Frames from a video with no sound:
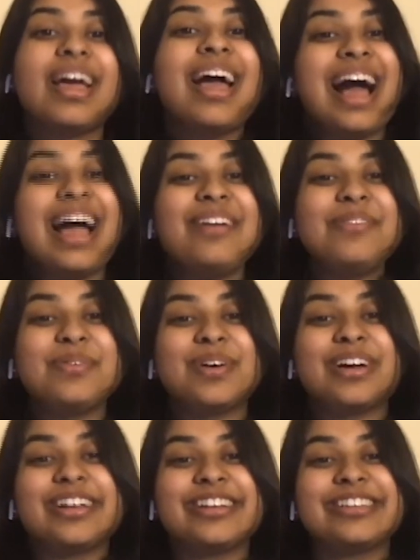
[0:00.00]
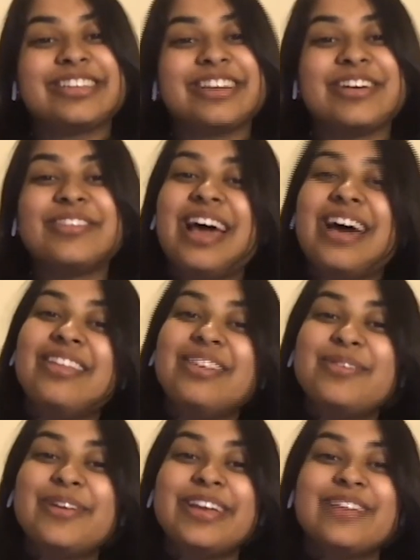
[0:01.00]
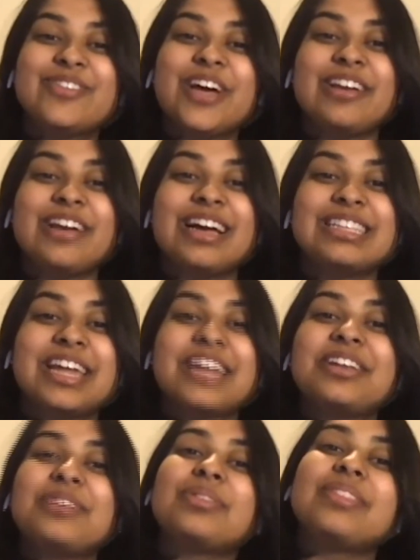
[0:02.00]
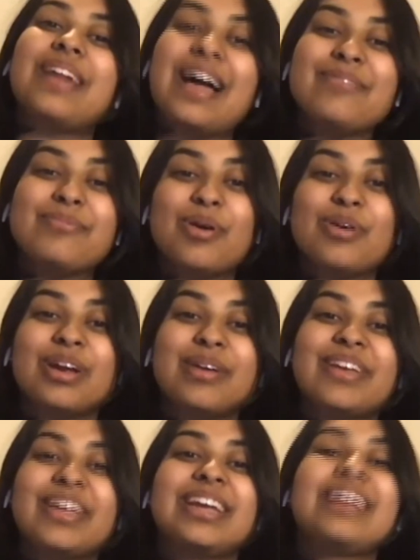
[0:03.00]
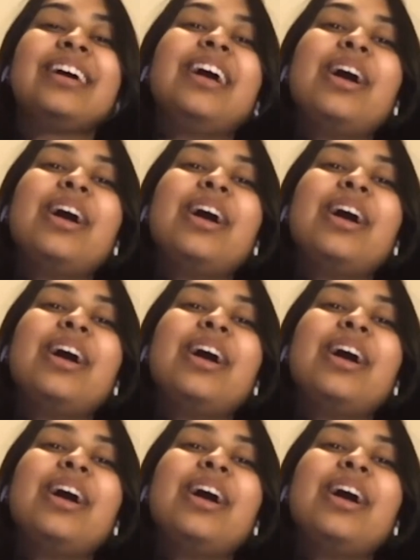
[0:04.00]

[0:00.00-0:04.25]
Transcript: Hi everyone! So now that we have taught you guys how to do live programming,